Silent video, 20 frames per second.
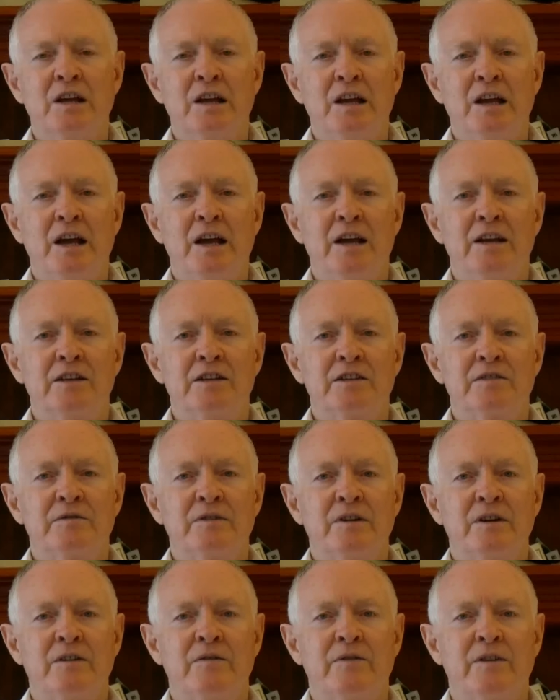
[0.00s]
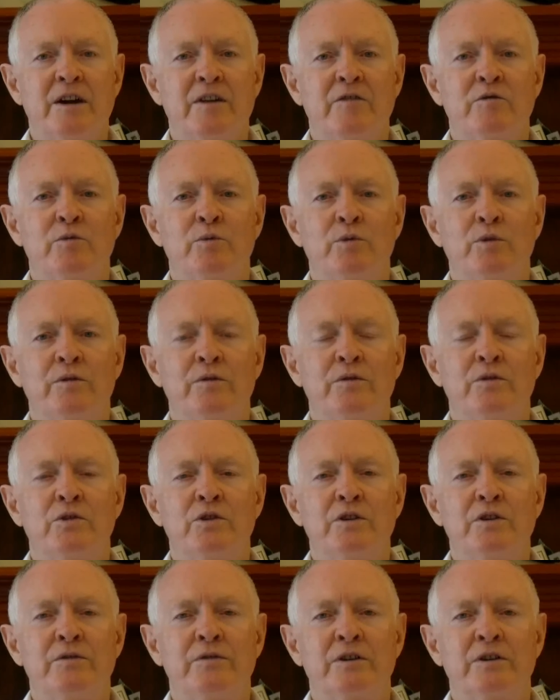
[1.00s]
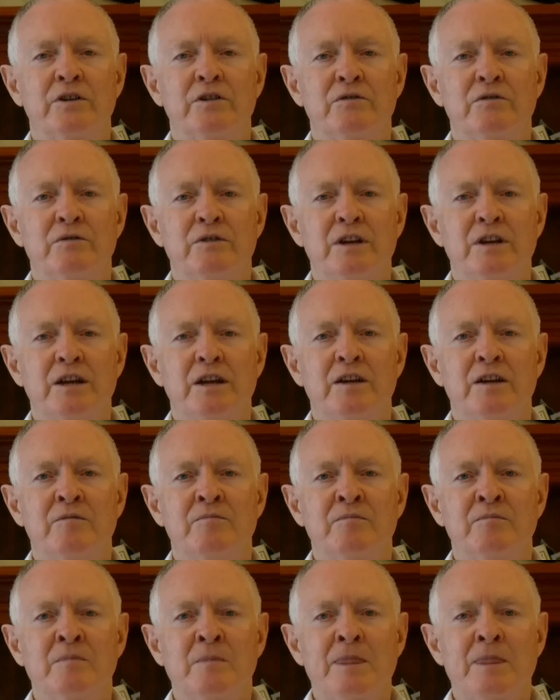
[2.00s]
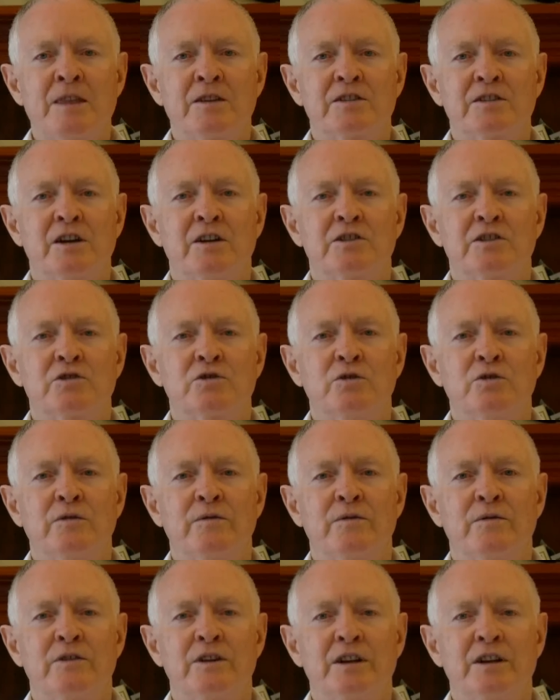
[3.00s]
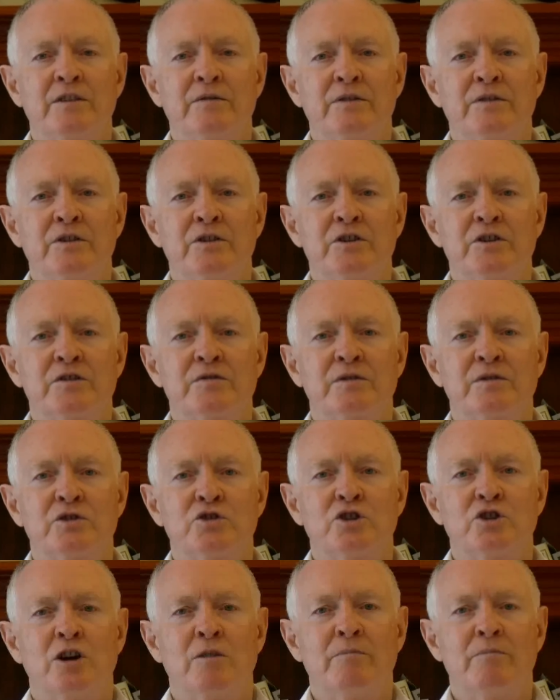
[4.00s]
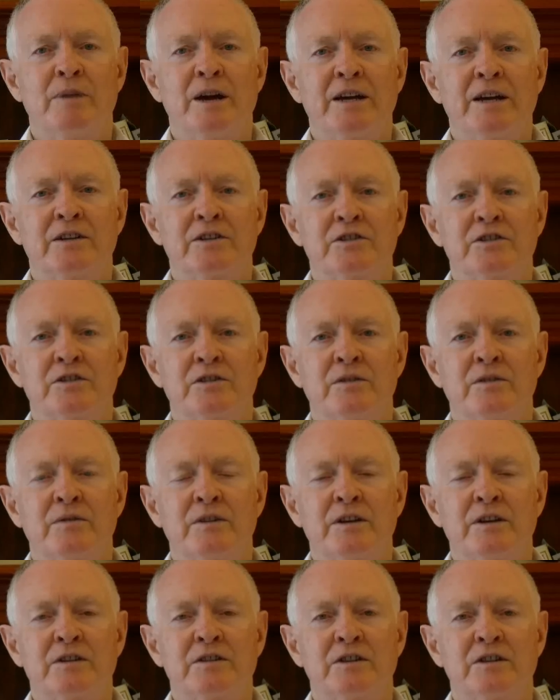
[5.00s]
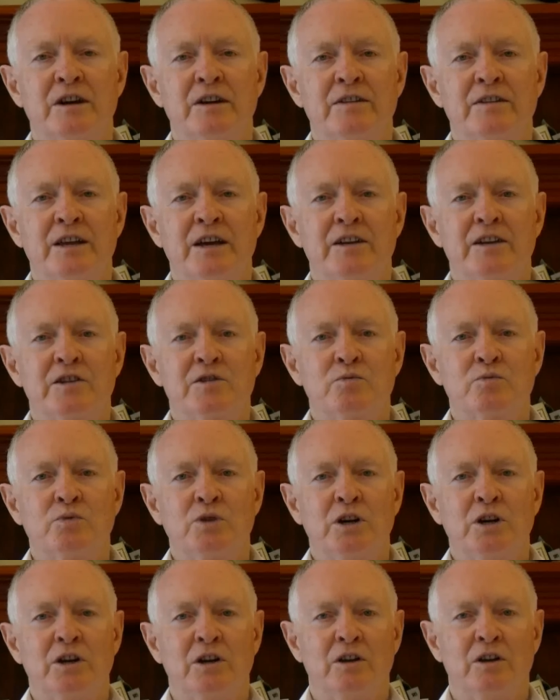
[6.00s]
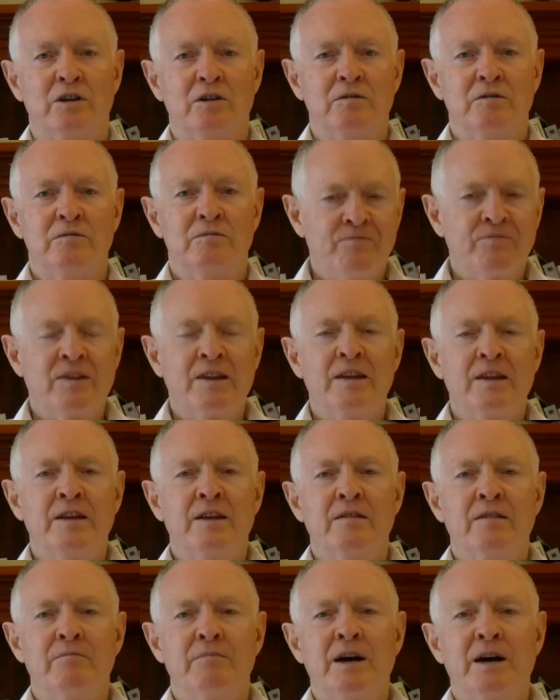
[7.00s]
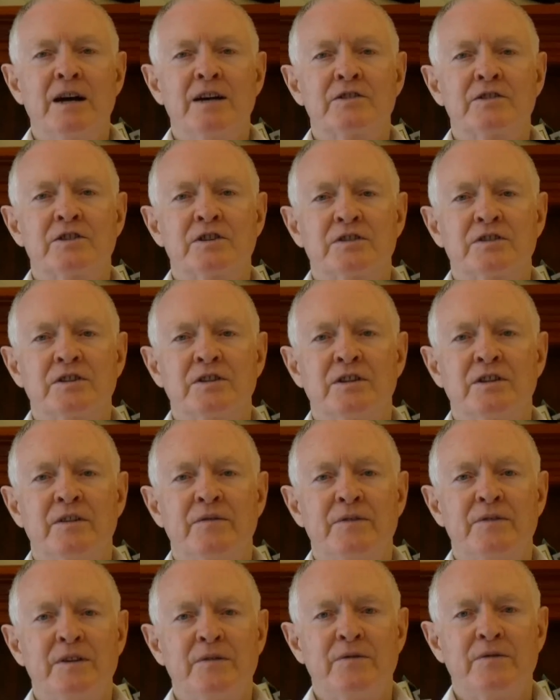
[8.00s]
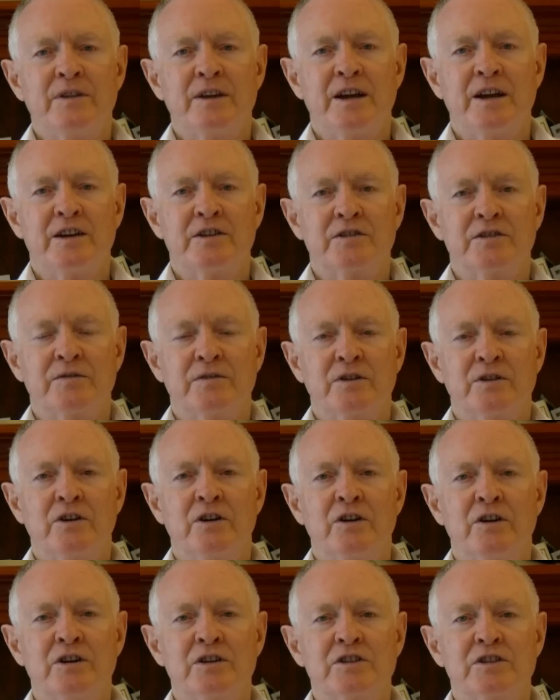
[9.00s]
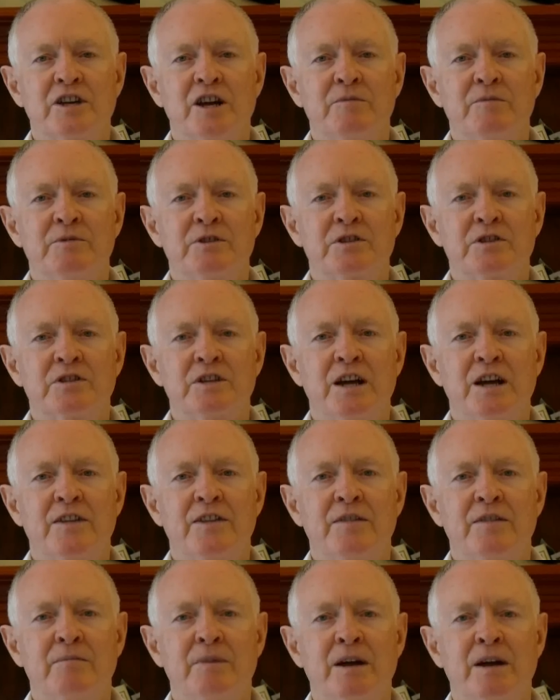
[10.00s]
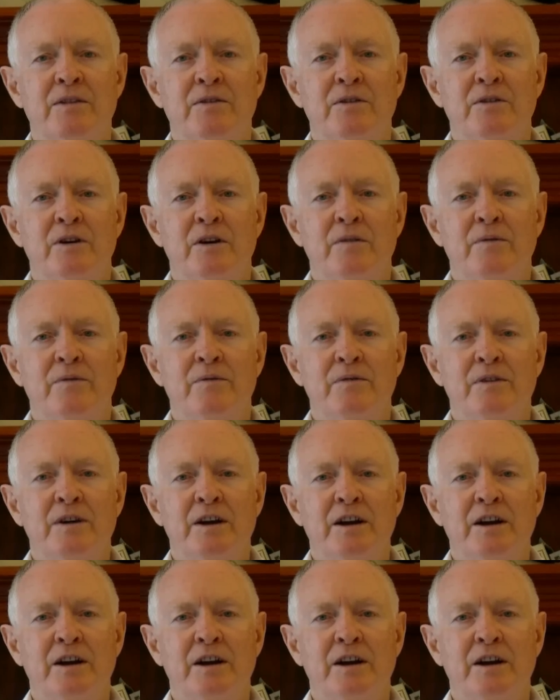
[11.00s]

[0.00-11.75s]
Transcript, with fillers: and it's very favourable for you for career, so it's good for interviews, for job matters and things like that as well. Mars is in the 5th house of your horoscope to start the month off,